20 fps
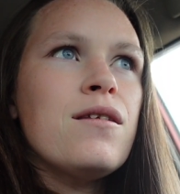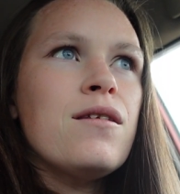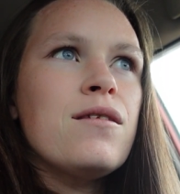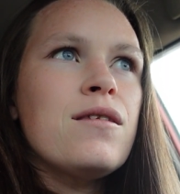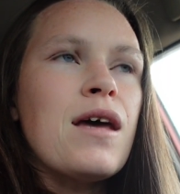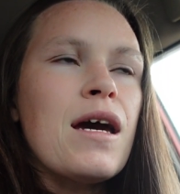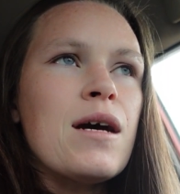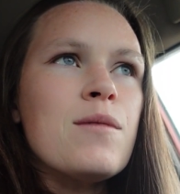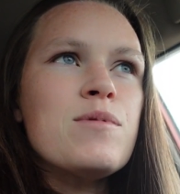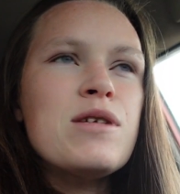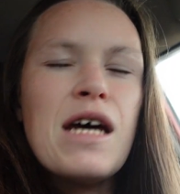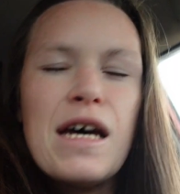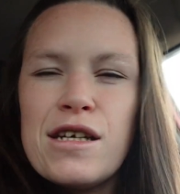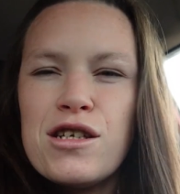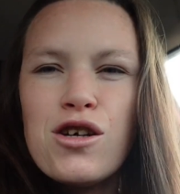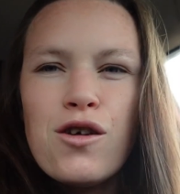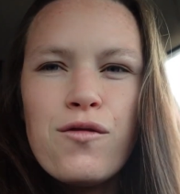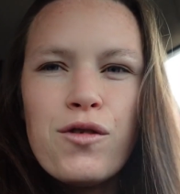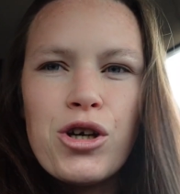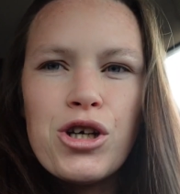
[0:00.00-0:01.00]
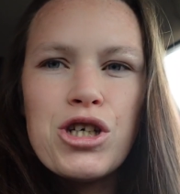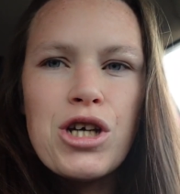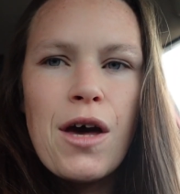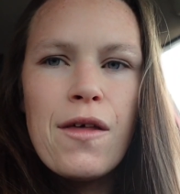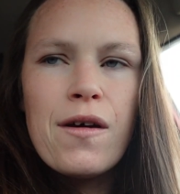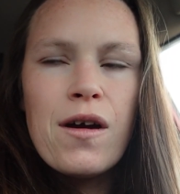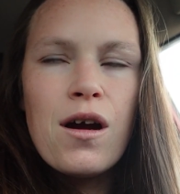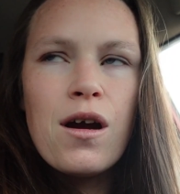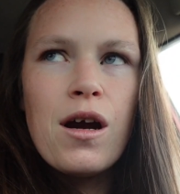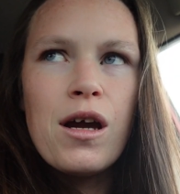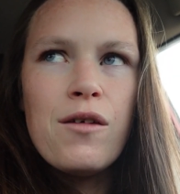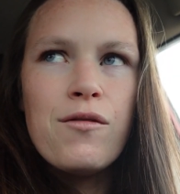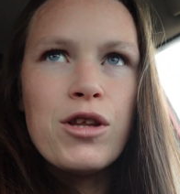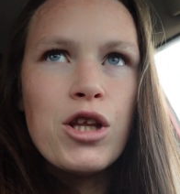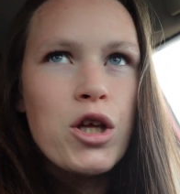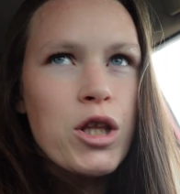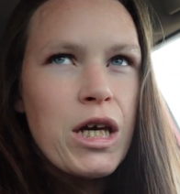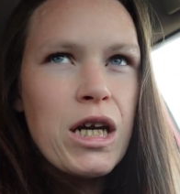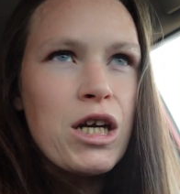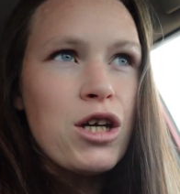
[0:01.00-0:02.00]
they obsessed over each other even
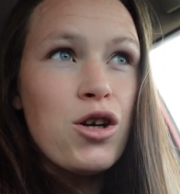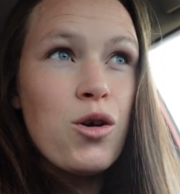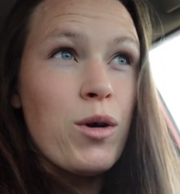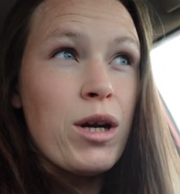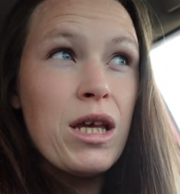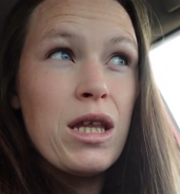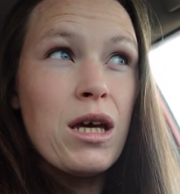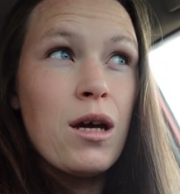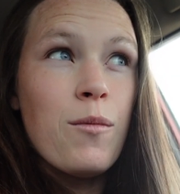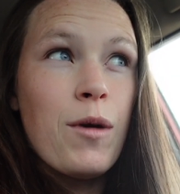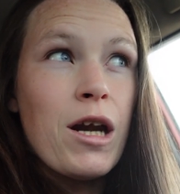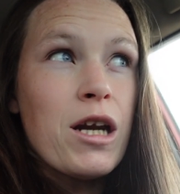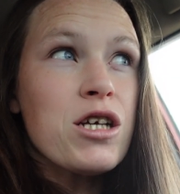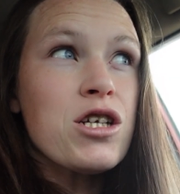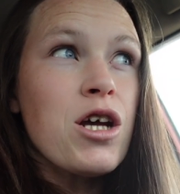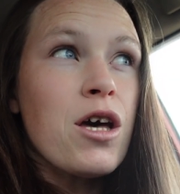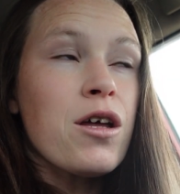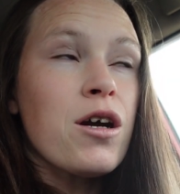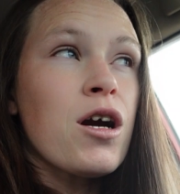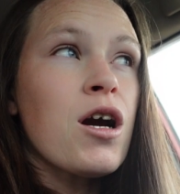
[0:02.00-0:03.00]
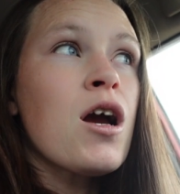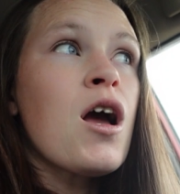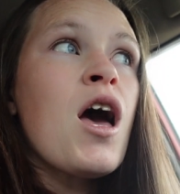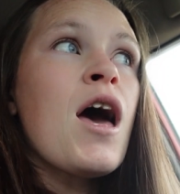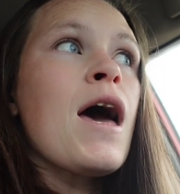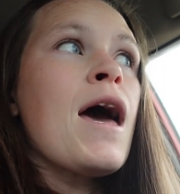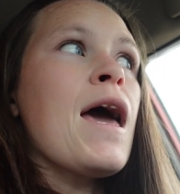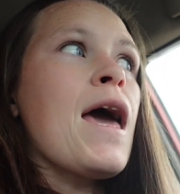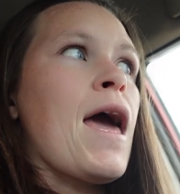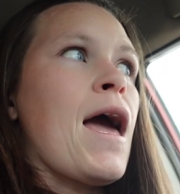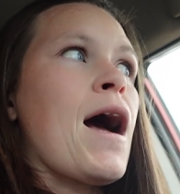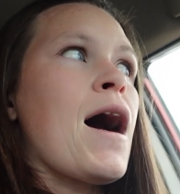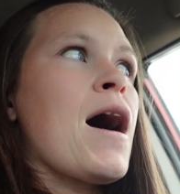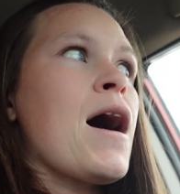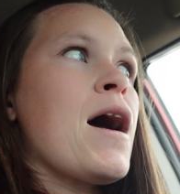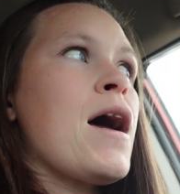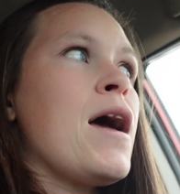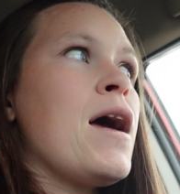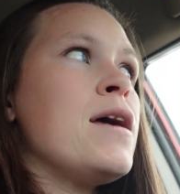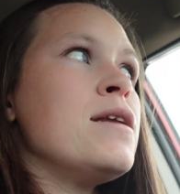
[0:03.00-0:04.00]
though they didn't know anything about each other,
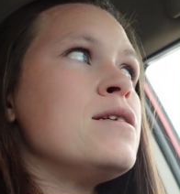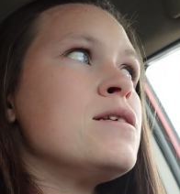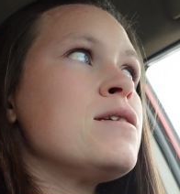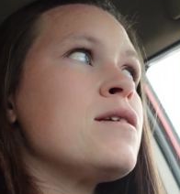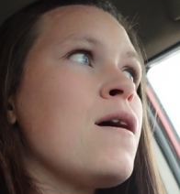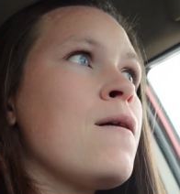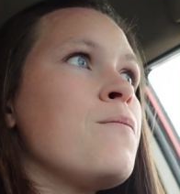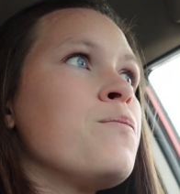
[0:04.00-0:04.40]
and